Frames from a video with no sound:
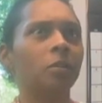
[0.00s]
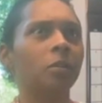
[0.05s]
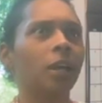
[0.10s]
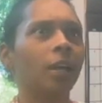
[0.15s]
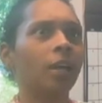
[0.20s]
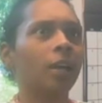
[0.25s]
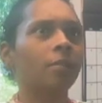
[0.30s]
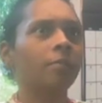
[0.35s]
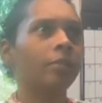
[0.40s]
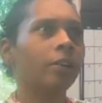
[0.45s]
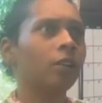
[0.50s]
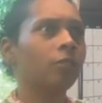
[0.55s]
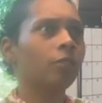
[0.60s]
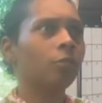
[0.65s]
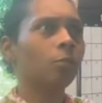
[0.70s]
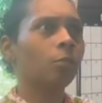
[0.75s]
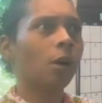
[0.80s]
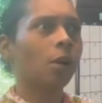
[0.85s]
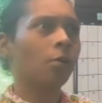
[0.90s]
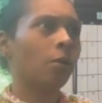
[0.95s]
Okay, I'm ready
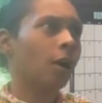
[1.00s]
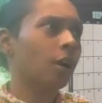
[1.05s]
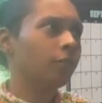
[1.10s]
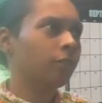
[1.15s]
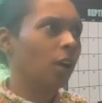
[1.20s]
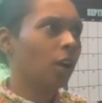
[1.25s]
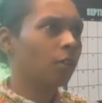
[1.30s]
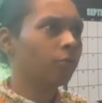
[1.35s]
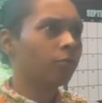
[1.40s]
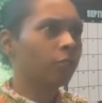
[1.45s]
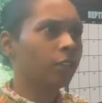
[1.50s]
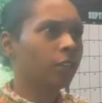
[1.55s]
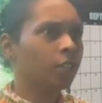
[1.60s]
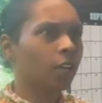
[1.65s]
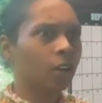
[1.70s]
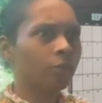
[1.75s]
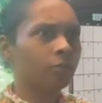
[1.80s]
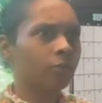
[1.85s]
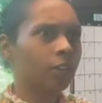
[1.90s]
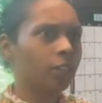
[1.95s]
for my wife. I'm ready
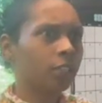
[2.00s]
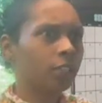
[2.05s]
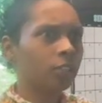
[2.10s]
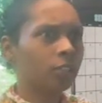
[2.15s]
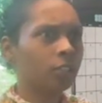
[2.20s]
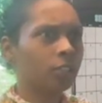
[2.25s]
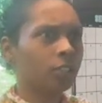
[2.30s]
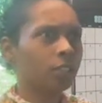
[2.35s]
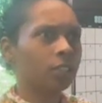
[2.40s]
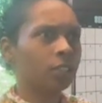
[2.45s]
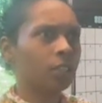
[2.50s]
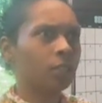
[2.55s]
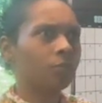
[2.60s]
to do this.